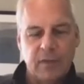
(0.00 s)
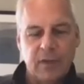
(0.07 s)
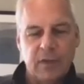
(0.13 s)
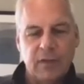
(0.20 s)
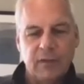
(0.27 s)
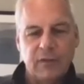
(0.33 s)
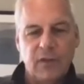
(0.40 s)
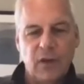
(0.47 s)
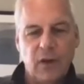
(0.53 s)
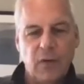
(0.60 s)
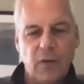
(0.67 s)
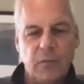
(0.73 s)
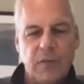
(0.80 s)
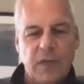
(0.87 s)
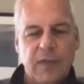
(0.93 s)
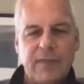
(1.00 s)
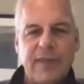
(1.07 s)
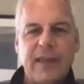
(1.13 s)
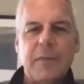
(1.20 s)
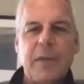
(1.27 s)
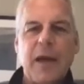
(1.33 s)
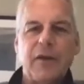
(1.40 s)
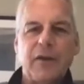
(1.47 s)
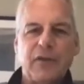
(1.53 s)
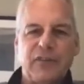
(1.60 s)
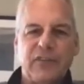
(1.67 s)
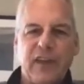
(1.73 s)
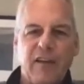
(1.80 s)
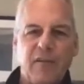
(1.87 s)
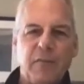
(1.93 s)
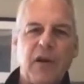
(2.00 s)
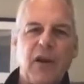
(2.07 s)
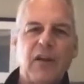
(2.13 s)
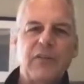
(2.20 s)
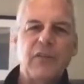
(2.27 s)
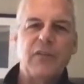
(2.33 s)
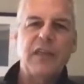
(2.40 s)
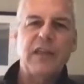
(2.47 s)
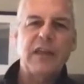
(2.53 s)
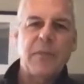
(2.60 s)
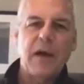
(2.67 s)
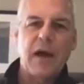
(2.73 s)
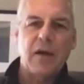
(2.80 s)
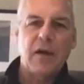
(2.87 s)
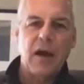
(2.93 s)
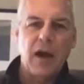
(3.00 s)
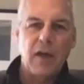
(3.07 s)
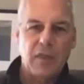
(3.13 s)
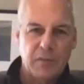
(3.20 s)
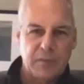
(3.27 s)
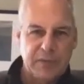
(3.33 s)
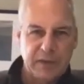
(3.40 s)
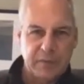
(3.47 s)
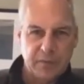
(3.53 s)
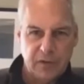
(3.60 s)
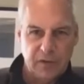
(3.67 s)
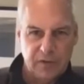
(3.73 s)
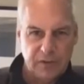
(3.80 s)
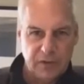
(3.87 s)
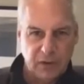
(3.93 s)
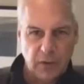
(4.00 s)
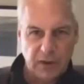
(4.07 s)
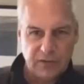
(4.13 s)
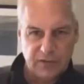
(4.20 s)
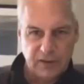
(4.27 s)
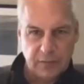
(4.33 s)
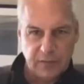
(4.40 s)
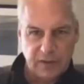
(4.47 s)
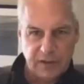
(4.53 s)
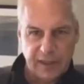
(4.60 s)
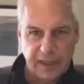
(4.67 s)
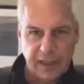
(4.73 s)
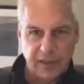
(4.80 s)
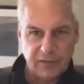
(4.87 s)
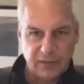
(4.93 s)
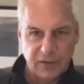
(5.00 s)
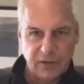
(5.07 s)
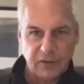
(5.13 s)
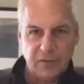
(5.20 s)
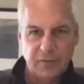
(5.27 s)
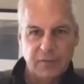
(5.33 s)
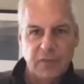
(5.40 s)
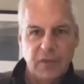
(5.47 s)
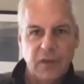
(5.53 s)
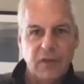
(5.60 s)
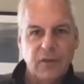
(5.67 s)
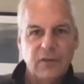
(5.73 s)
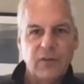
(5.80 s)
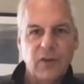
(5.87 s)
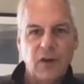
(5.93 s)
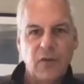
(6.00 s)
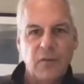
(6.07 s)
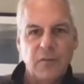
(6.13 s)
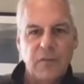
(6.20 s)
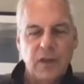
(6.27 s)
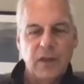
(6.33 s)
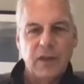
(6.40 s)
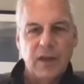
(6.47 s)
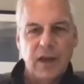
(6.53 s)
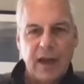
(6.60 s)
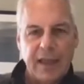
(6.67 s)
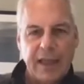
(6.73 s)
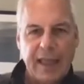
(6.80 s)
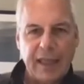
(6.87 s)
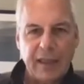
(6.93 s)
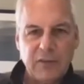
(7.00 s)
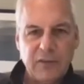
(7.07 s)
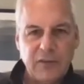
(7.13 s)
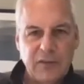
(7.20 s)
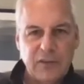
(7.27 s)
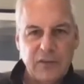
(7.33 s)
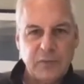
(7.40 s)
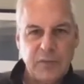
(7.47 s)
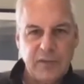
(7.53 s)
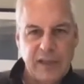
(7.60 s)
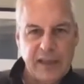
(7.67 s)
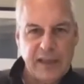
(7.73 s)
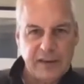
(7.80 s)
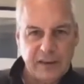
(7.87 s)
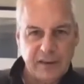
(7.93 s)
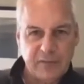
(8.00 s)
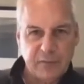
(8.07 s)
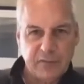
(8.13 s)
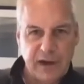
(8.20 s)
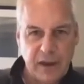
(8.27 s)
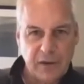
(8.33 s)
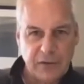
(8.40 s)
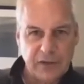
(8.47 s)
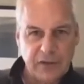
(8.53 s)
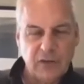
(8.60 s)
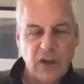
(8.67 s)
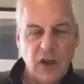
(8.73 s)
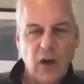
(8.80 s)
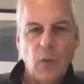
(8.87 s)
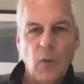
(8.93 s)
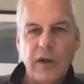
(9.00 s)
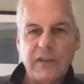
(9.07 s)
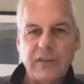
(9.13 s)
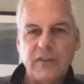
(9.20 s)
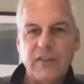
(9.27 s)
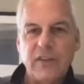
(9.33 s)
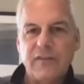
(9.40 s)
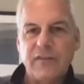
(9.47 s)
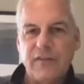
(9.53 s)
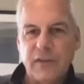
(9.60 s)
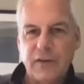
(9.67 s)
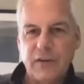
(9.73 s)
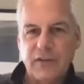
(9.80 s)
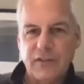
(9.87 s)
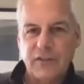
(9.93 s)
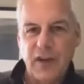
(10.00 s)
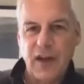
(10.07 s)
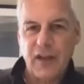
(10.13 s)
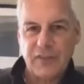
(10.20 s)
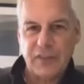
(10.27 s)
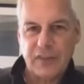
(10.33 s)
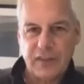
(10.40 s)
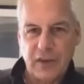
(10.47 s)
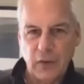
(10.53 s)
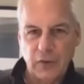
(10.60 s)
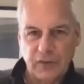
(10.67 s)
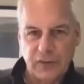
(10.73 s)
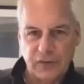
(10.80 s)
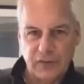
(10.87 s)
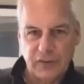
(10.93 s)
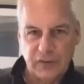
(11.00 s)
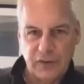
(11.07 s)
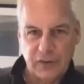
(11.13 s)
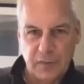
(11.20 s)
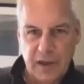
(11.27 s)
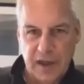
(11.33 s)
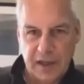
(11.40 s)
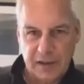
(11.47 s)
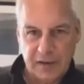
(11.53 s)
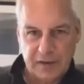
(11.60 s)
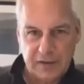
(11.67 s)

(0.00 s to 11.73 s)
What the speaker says: So think about yourself, but also think about other people in the question I'm going to ask you. So I hand you this plate of brownies. What's the first thought that goes into your mind?